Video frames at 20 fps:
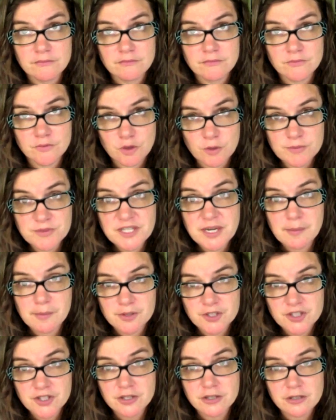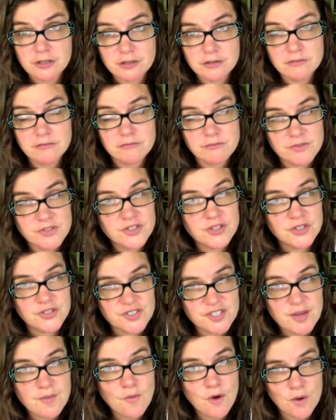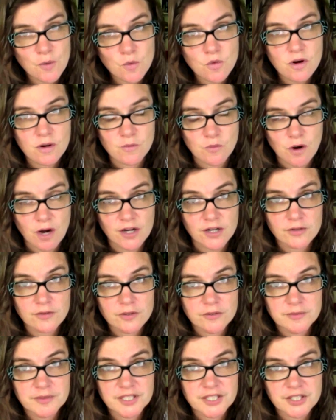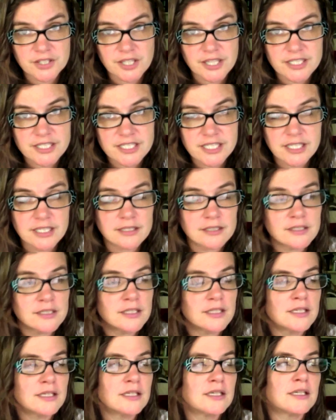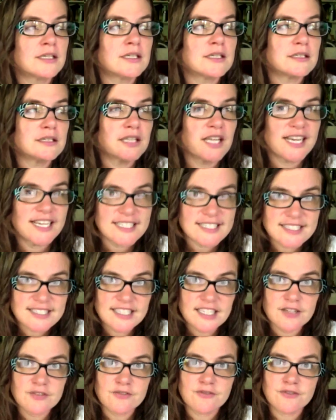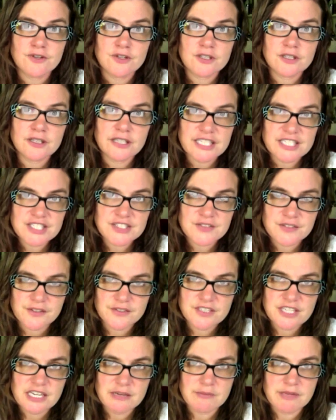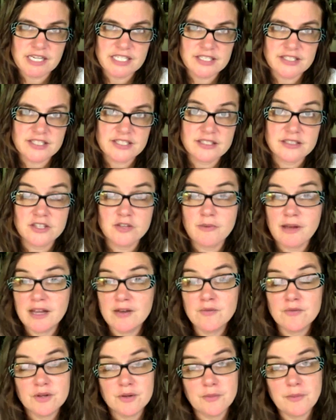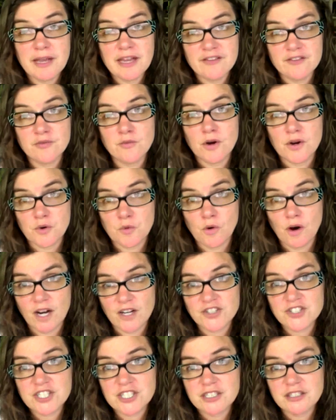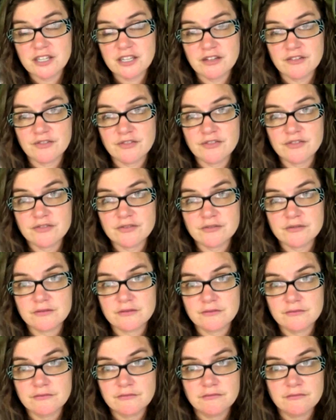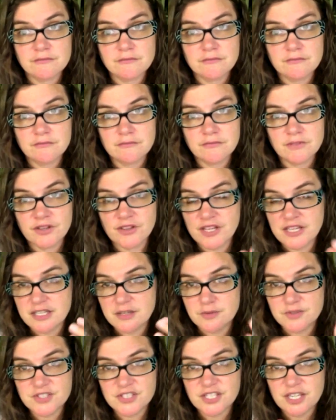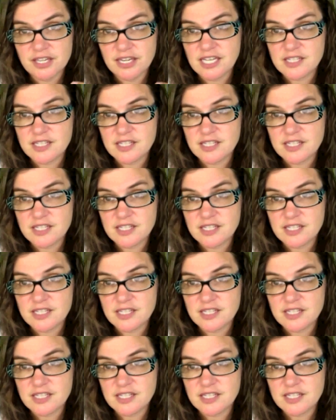Room temperature to somewhat warm water would be a good idea. Let it sit for at least 15 minutes. You may even want to wash it if the thing that was knitted